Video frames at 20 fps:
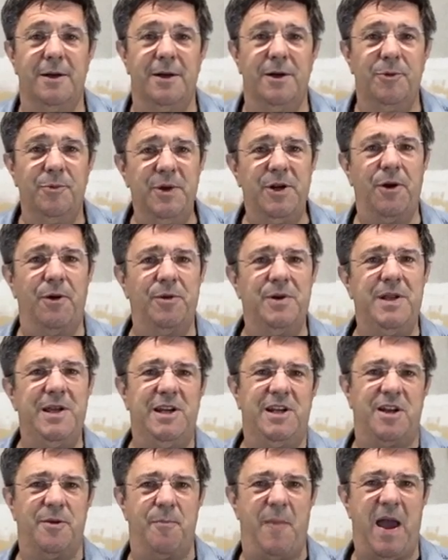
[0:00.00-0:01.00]
We don't
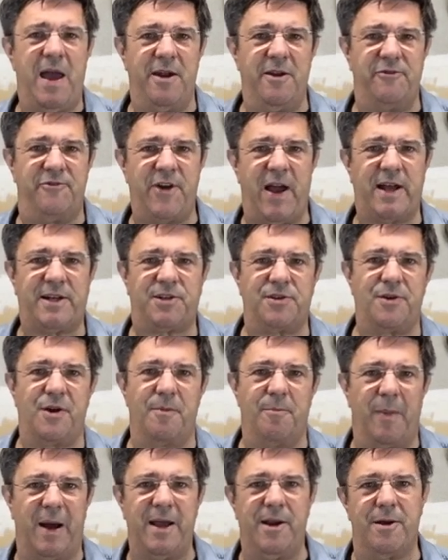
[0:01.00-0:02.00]
need to manufacture a
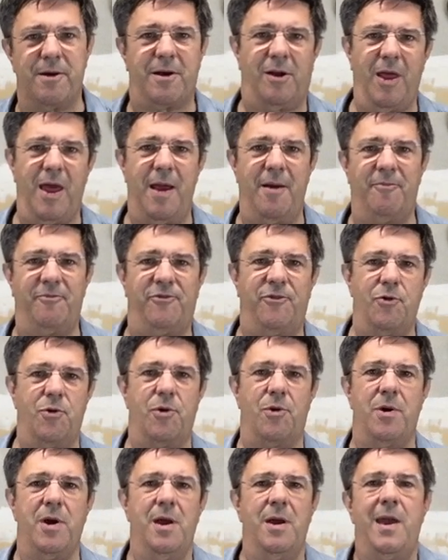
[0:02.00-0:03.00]
miter clamp
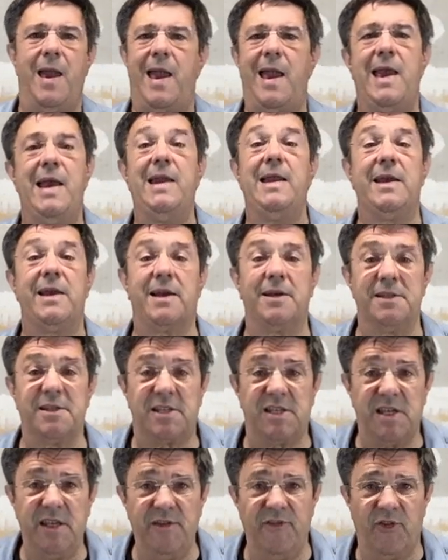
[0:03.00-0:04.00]
for any
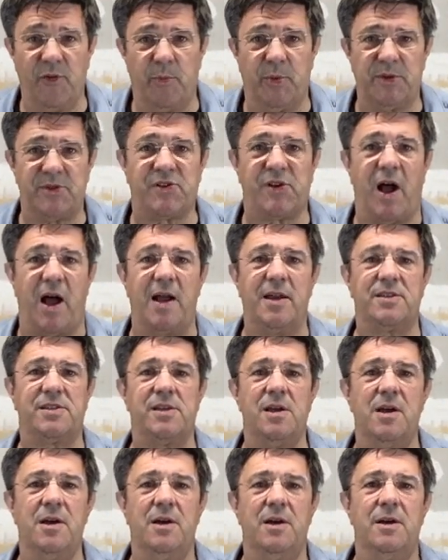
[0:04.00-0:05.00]
conceivable size.
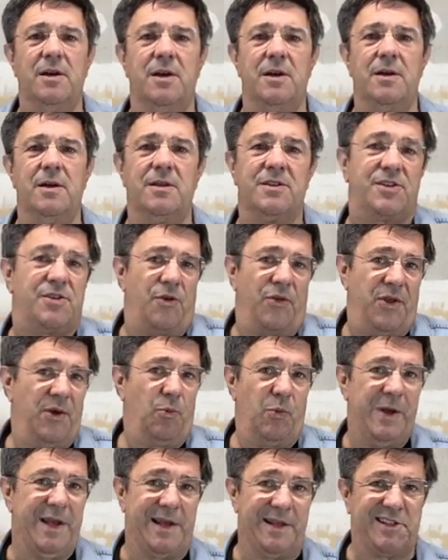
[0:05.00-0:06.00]
so that
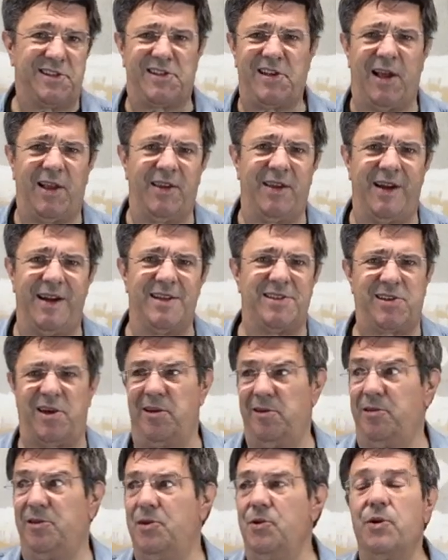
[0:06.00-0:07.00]
we can sell it as
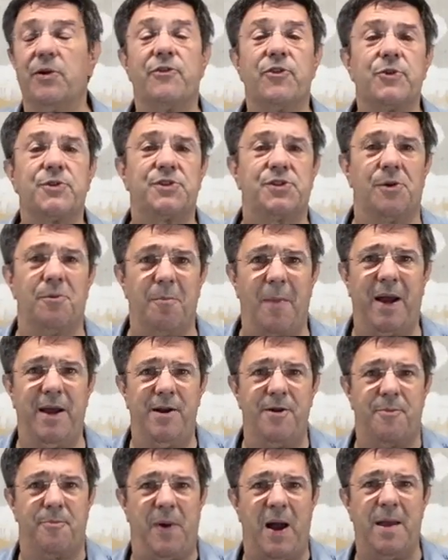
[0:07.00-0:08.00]
a universal
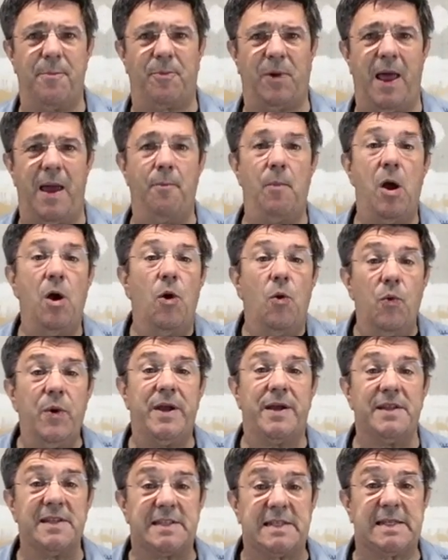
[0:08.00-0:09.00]
miter pipe clamp. We
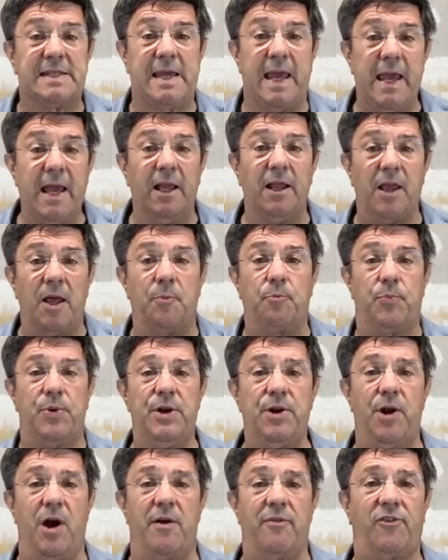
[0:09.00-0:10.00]
can scale and
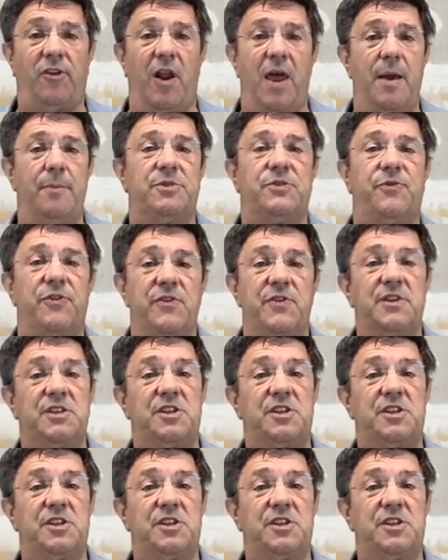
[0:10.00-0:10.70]
print off clamps for the